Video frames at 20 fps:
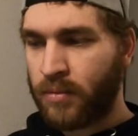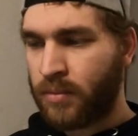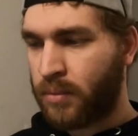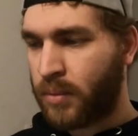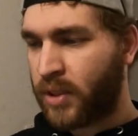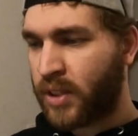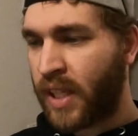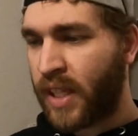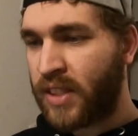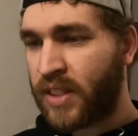
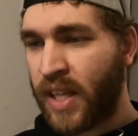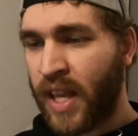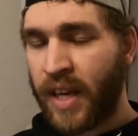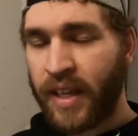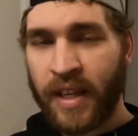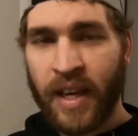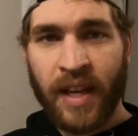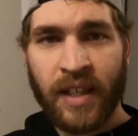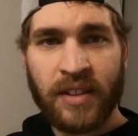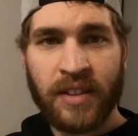Besides that,
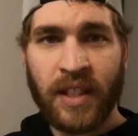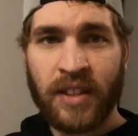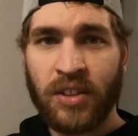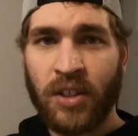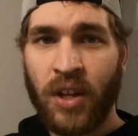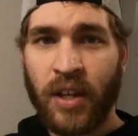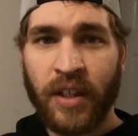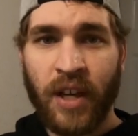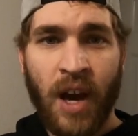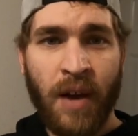guys, that's
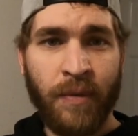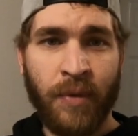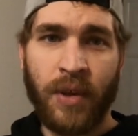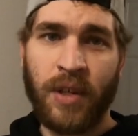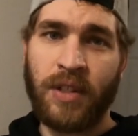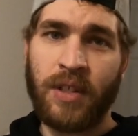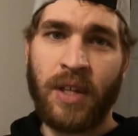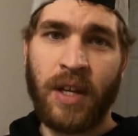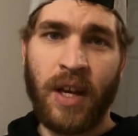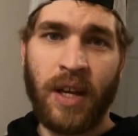all I got for you
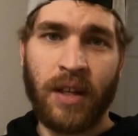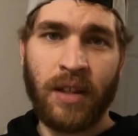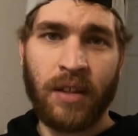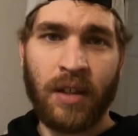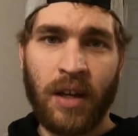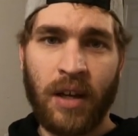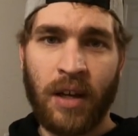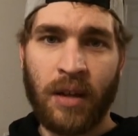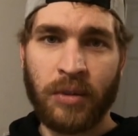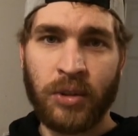today.
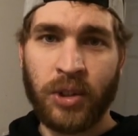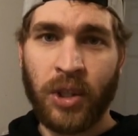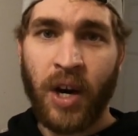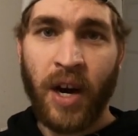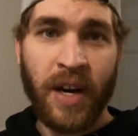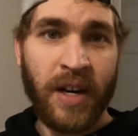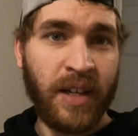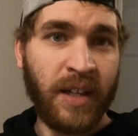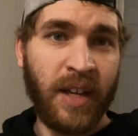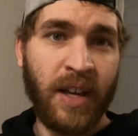Sorry
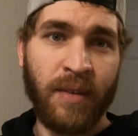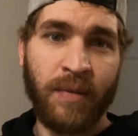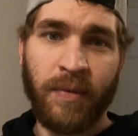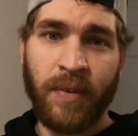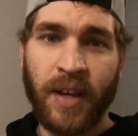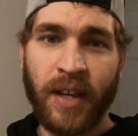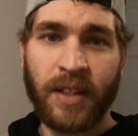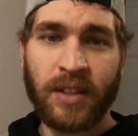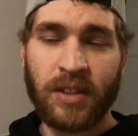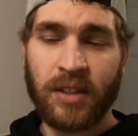I didn't get it
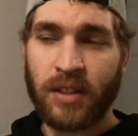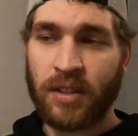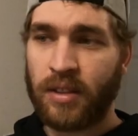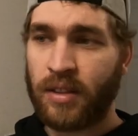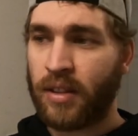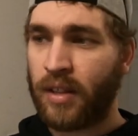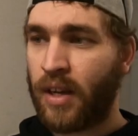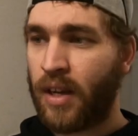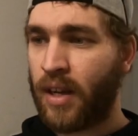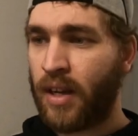fixed.
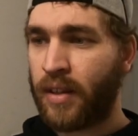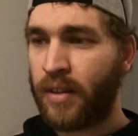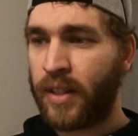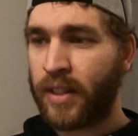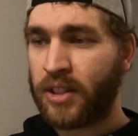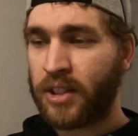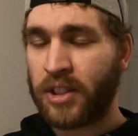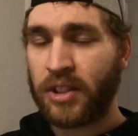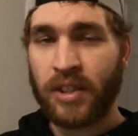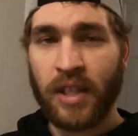
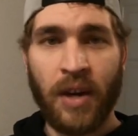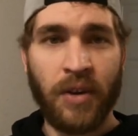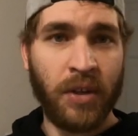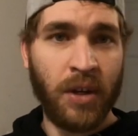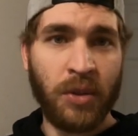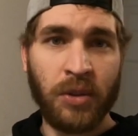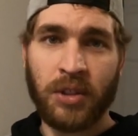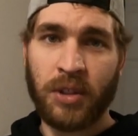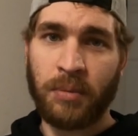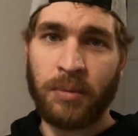That's just how it
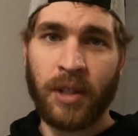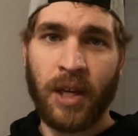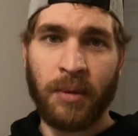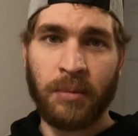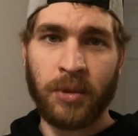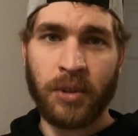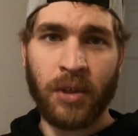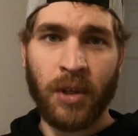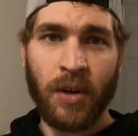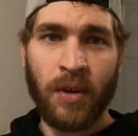goes
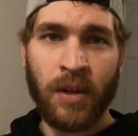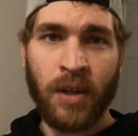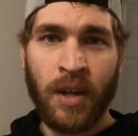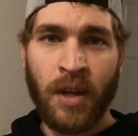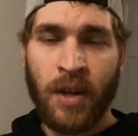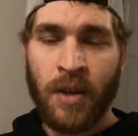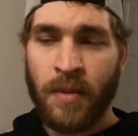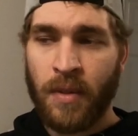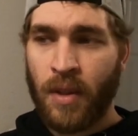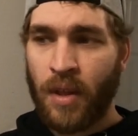sometimes, you know.
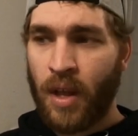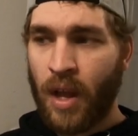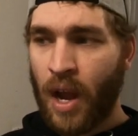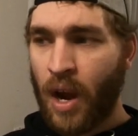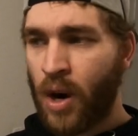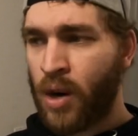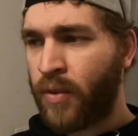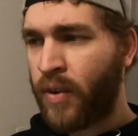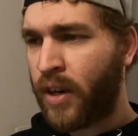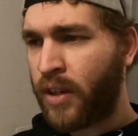
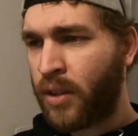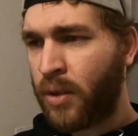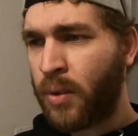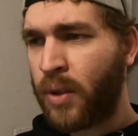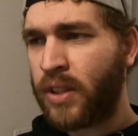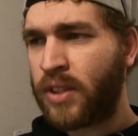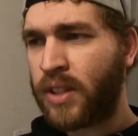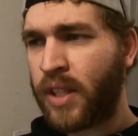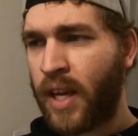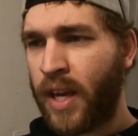However, I do
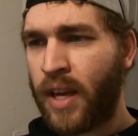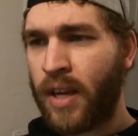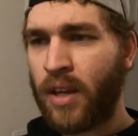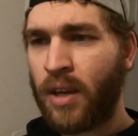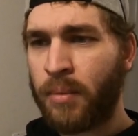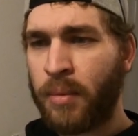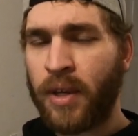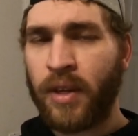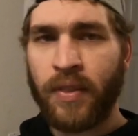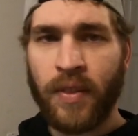want to say a
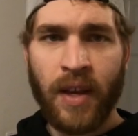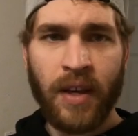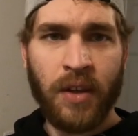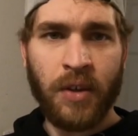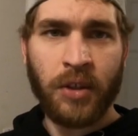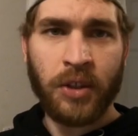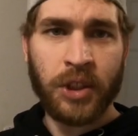big thank you to